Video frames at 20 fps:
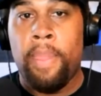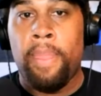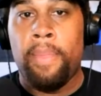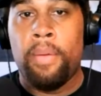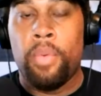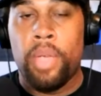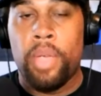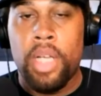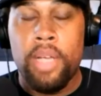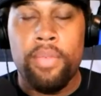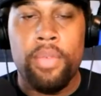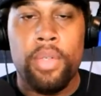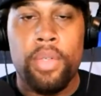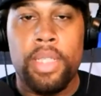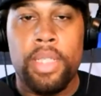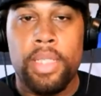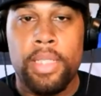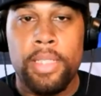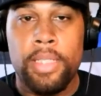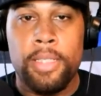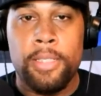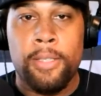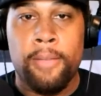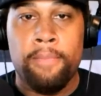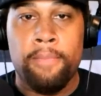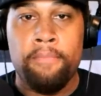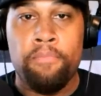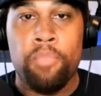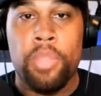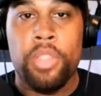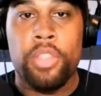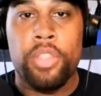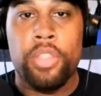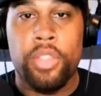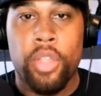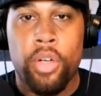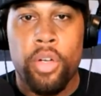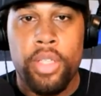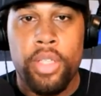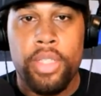Whatever it is,
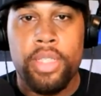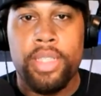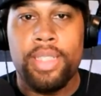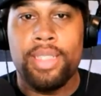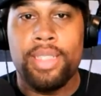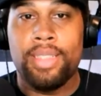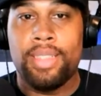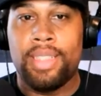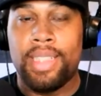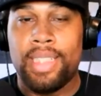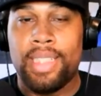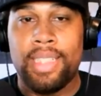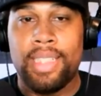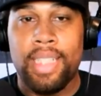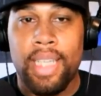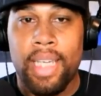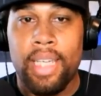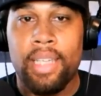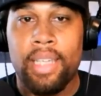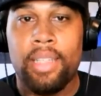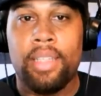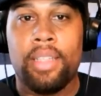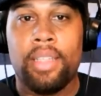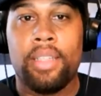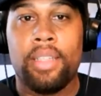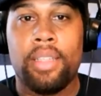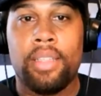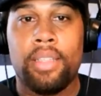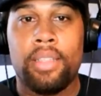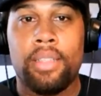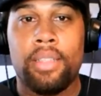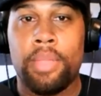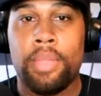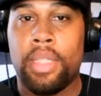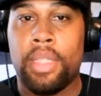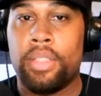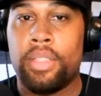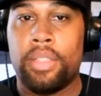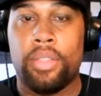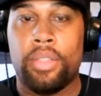start it today,
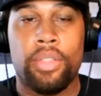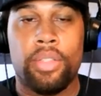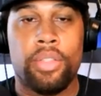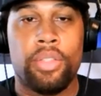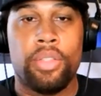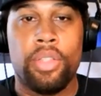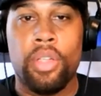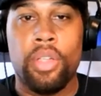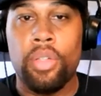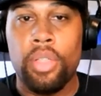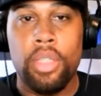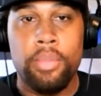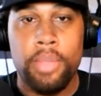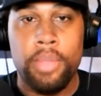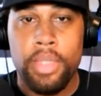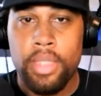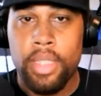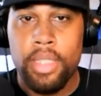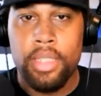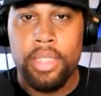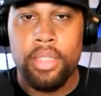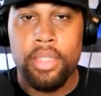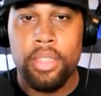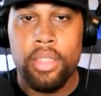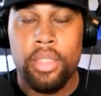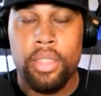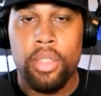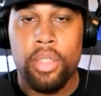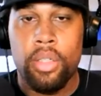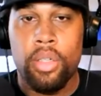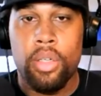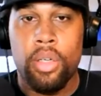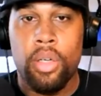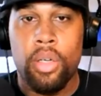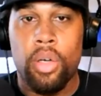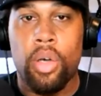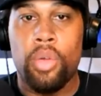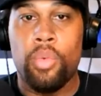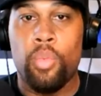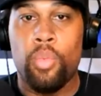because there is no limitation
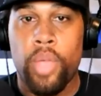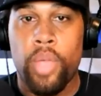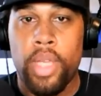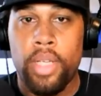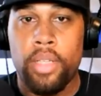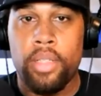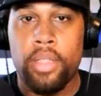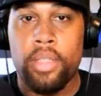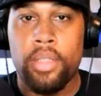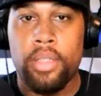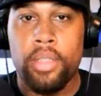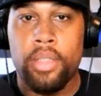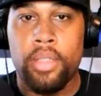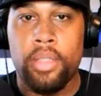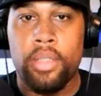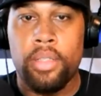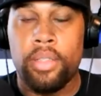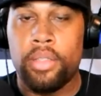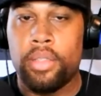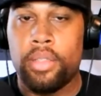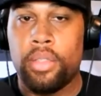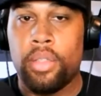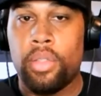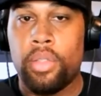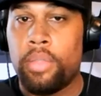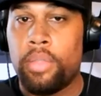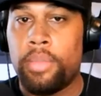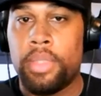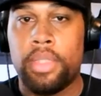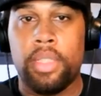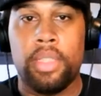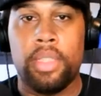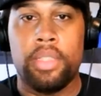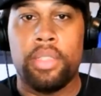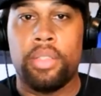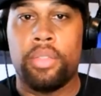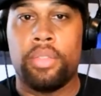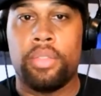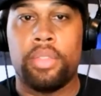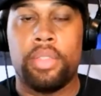on when. There's no
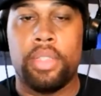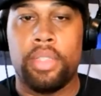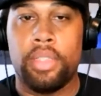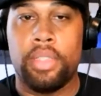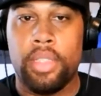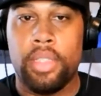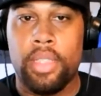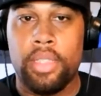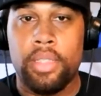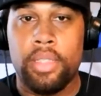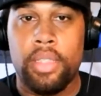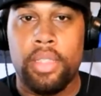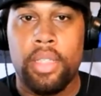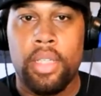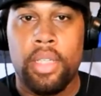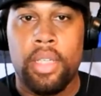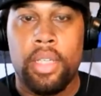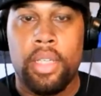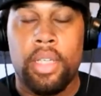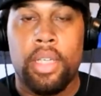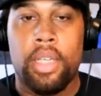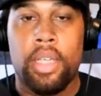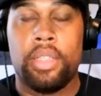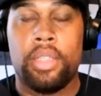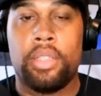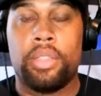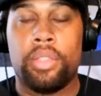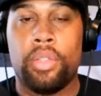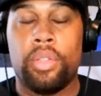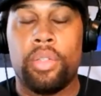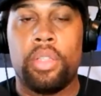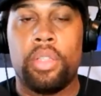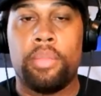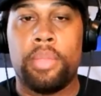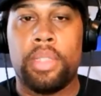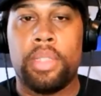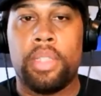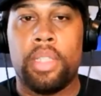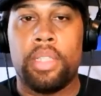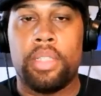limitation on success, and there's no
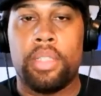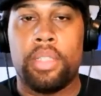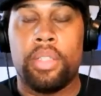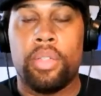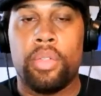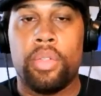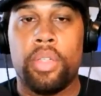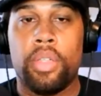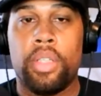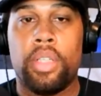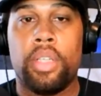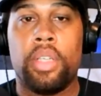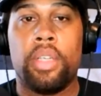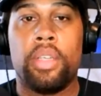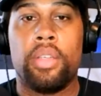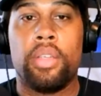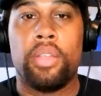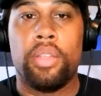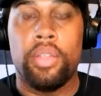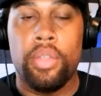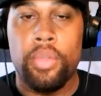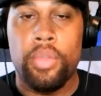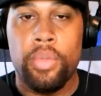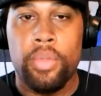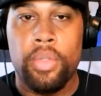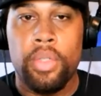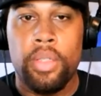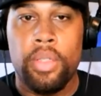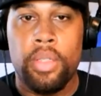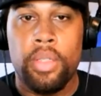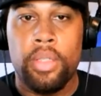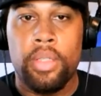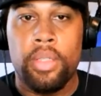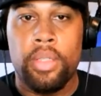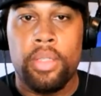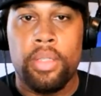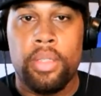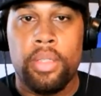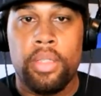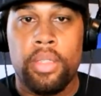limitation on you.
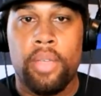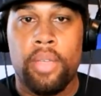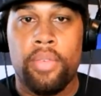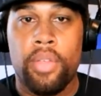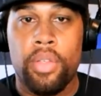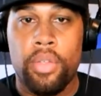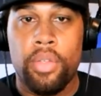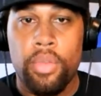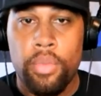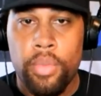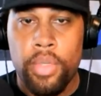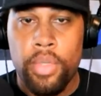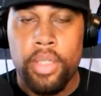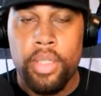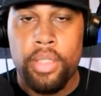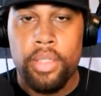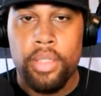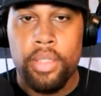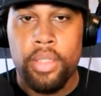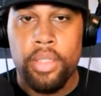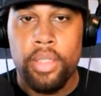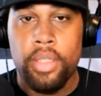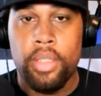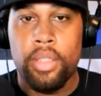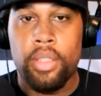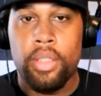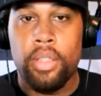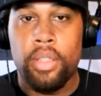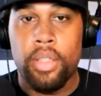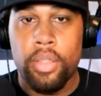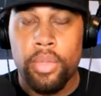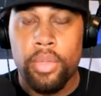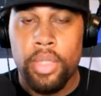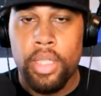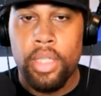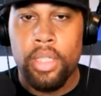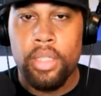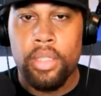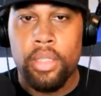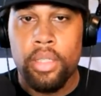If you want it, go
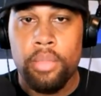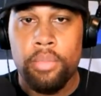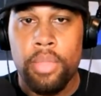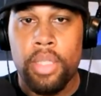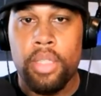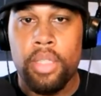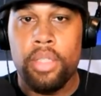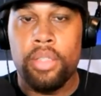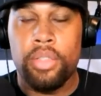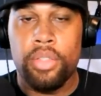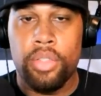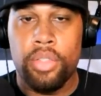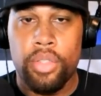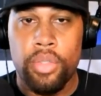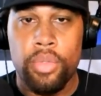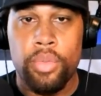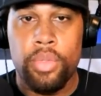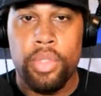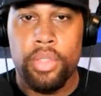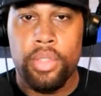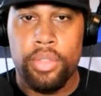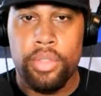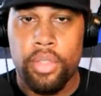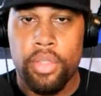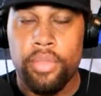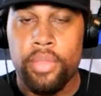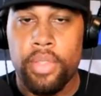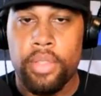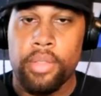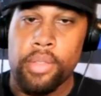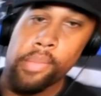get it, because you deserve it.